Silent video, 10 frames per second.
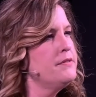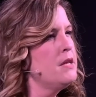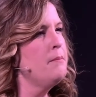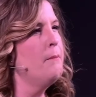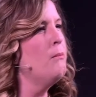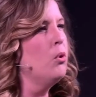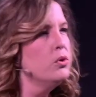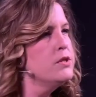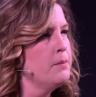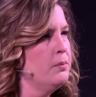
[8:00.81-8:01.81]
in
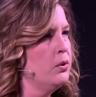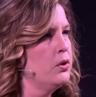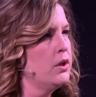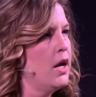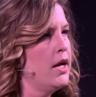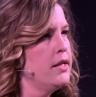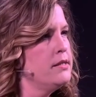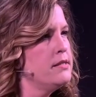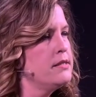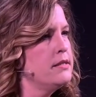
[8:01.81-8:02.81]
multiple
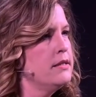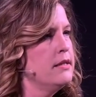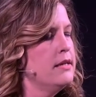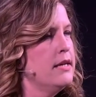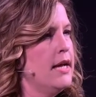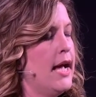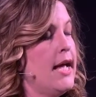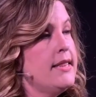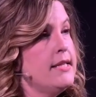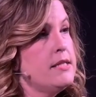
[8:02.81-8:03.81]
gods.
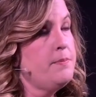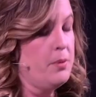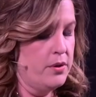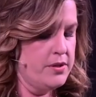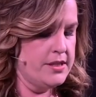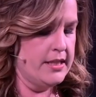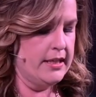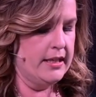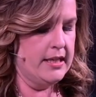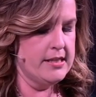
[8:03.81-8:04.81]
And this person
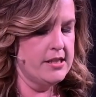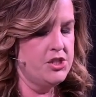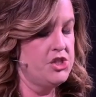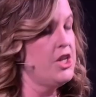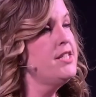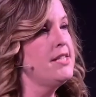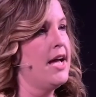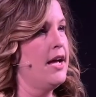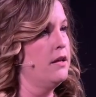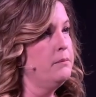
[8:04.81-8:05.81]
is a
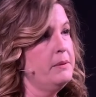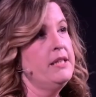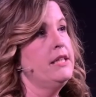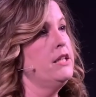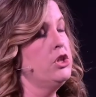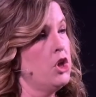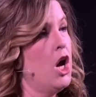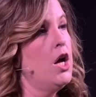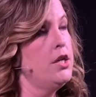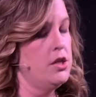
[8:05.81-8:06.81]
Gentile, meaning a
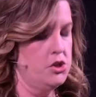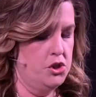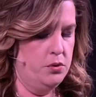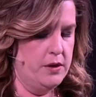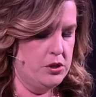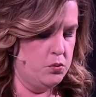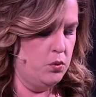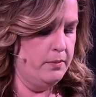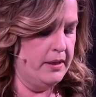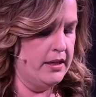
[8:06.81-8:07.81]
non-Jewish
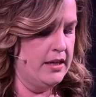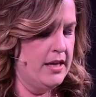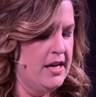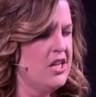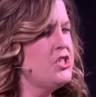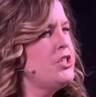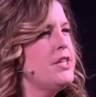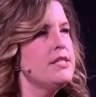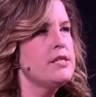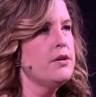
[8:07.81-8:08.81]
woman. She
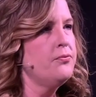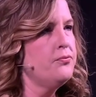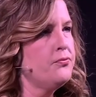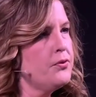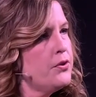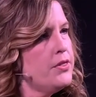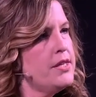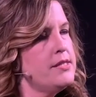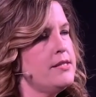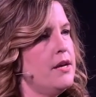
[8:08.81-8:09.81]
is the
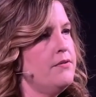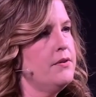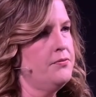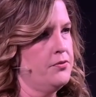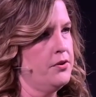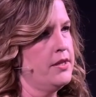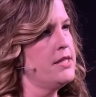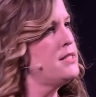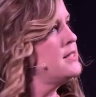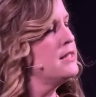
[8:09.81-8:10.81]
furthest of the
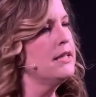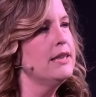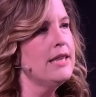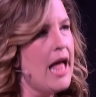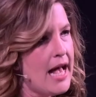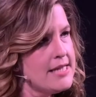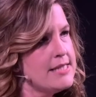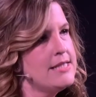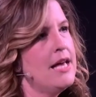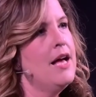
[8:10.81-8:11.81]
furthest, the
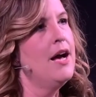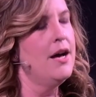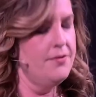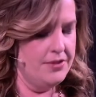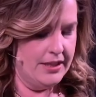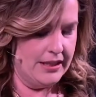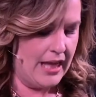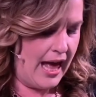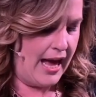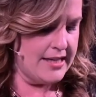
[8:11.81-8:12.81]
last of the
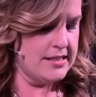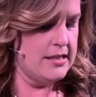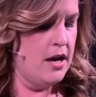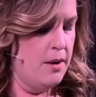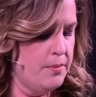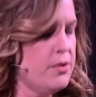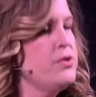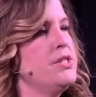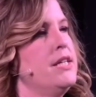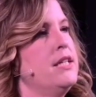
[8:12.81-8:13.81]
last
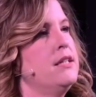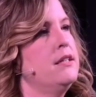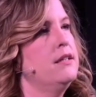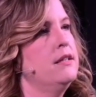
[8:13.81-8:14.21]
person